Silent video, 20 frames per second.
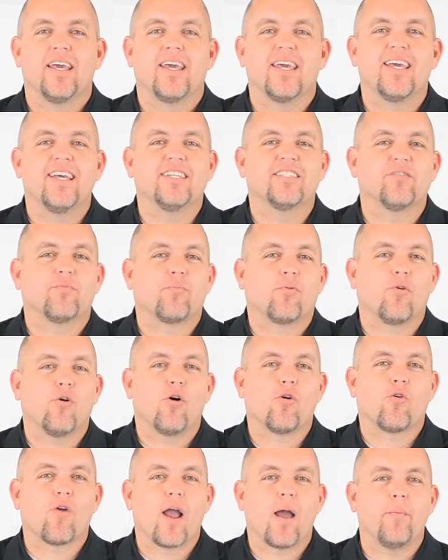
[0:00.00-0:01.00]
ease of
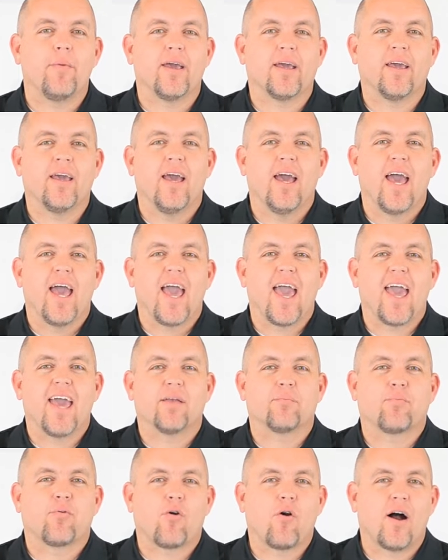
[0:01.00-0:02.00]
programming,
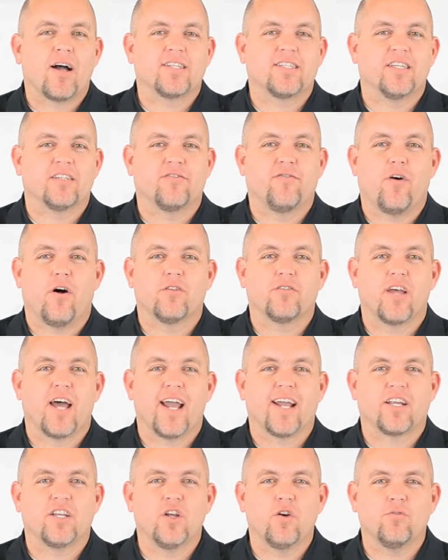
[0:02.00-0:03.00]
and process fault
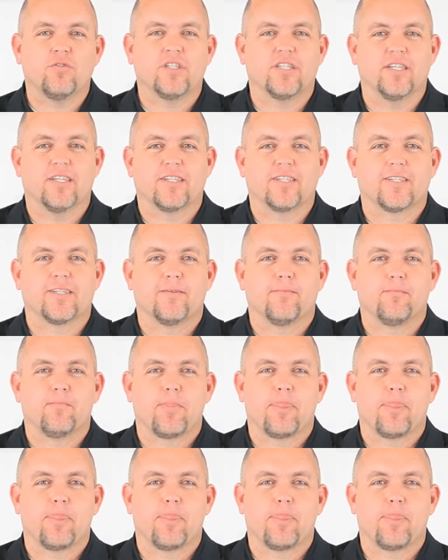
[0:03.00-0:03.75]
diagnosis.